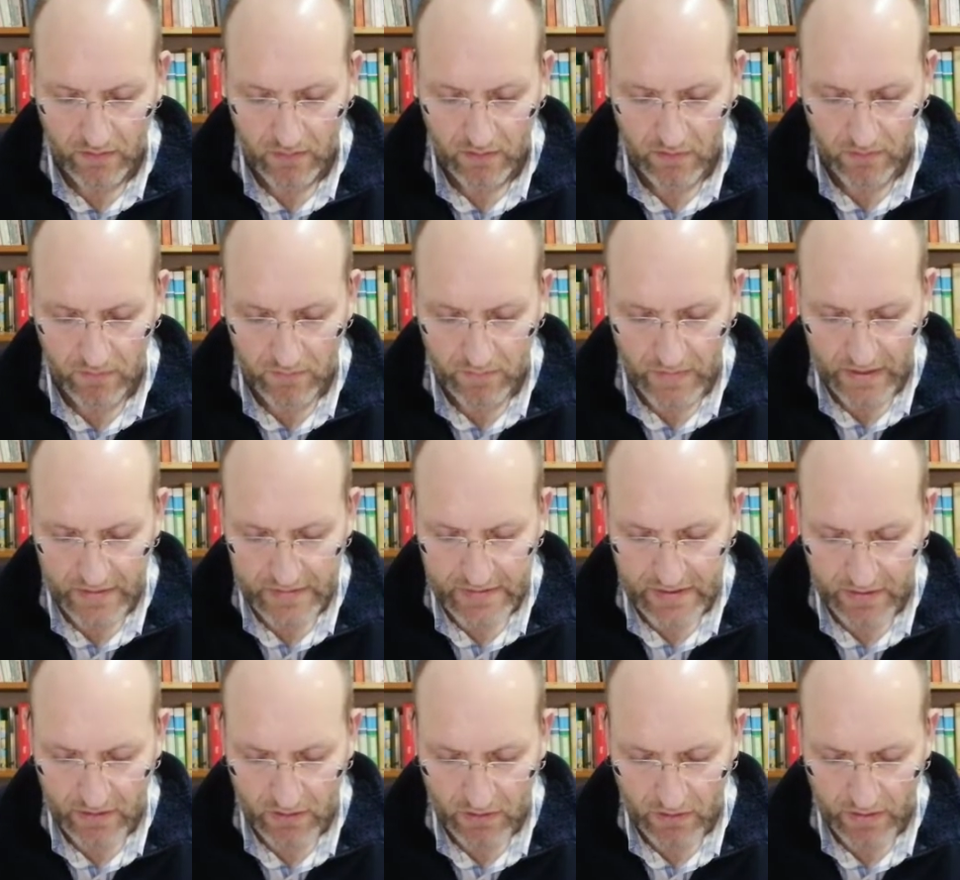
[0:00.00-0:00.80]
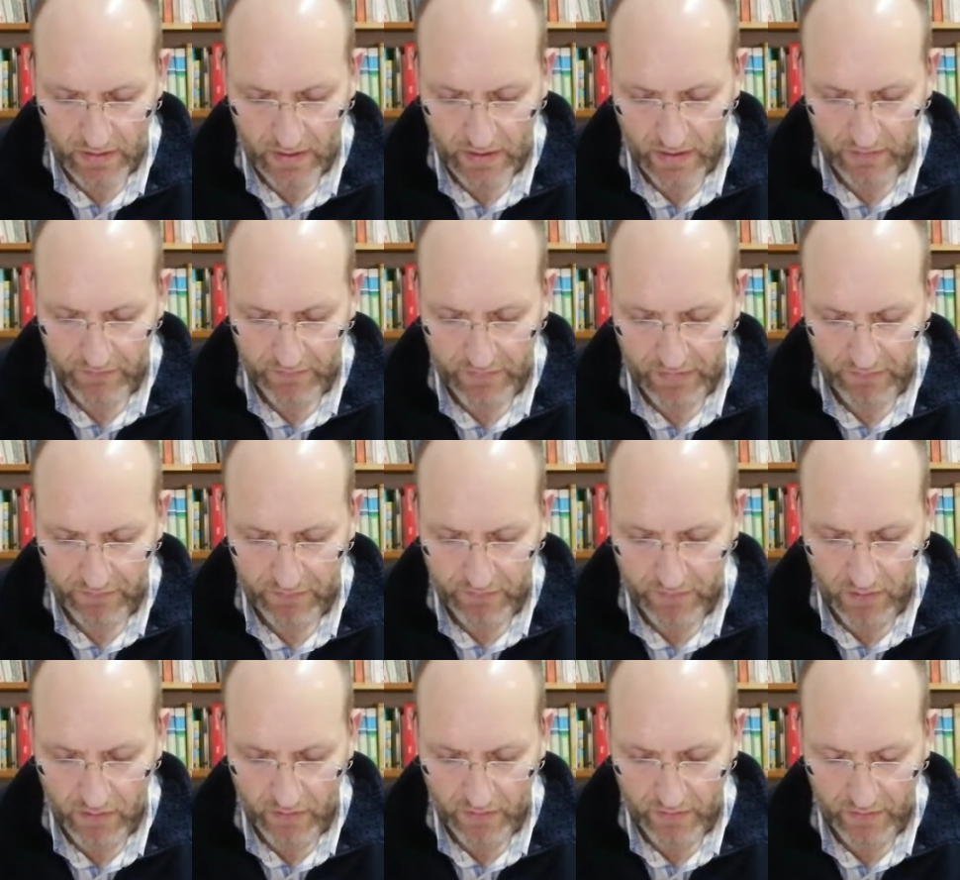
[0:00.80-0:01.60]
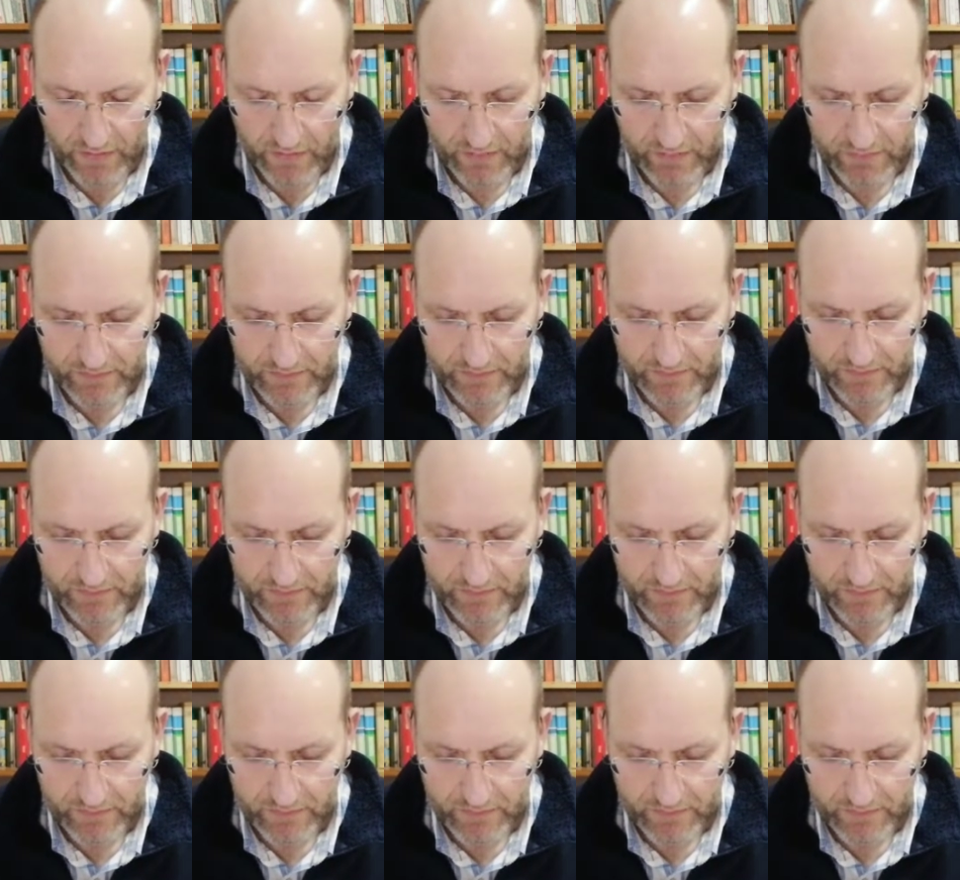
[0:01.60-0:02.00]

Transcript: Almighty oh, God, our Heavenly Father,